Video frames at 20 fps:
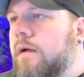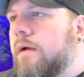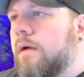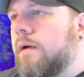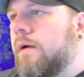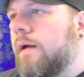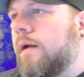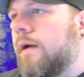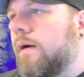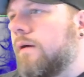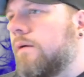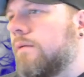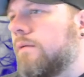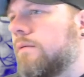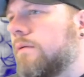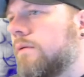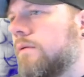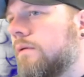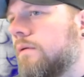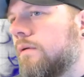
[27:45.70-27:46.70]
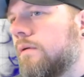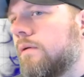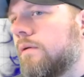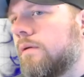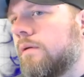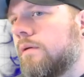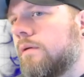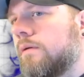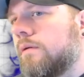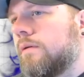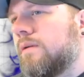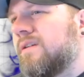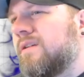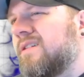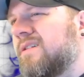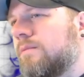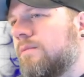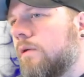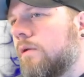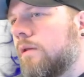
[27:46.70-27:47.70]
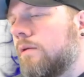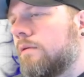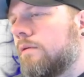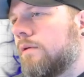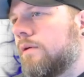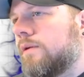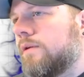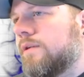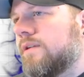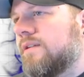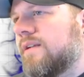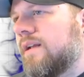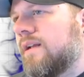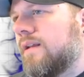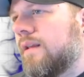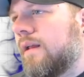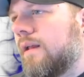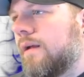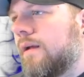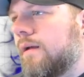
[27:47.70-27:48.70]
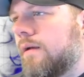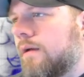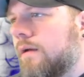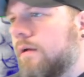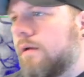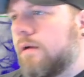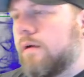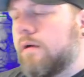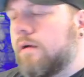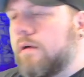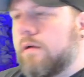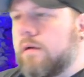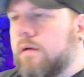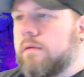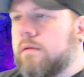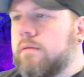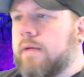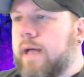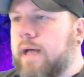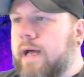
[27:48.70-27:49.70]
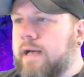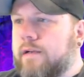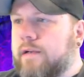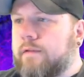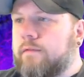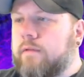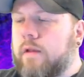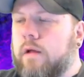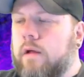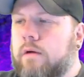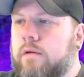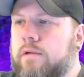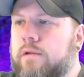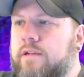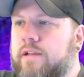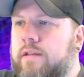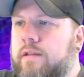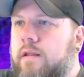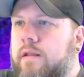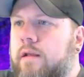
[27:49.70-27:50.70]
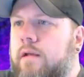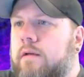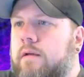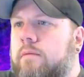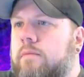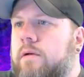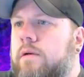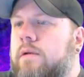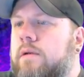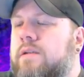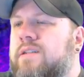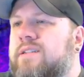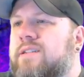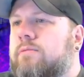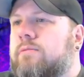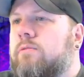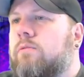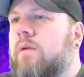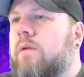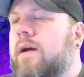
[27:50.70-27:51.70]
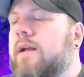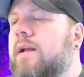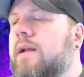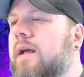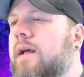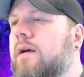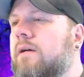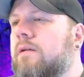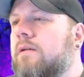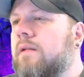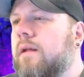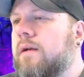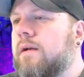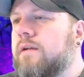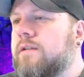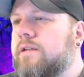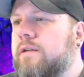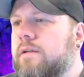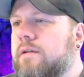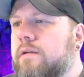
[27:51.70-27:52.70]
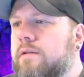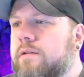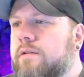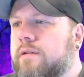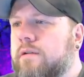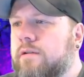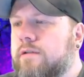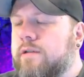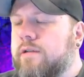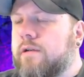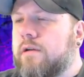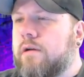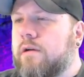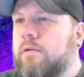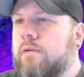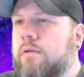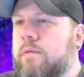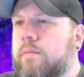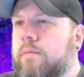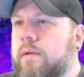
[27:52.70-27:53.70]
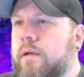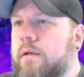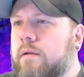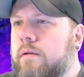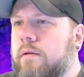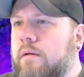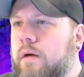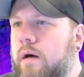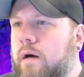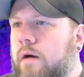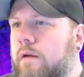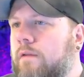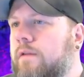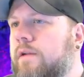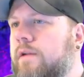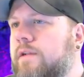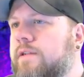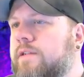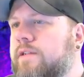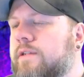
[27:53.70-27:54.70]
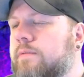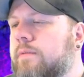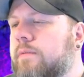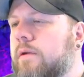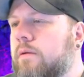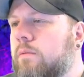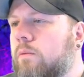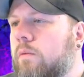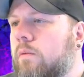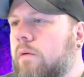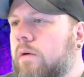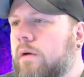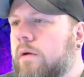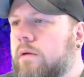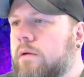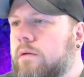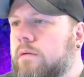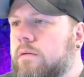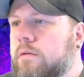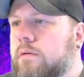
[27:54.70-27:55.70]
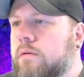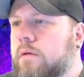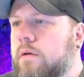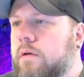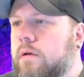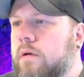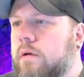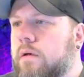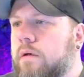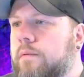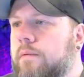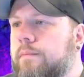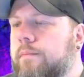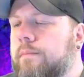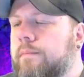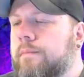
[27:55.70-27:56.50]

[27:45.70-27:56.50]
Now, this is one of the reasons that like active low is a thing, because right now like a 0, 0, 0 would be all these as being 1. All right.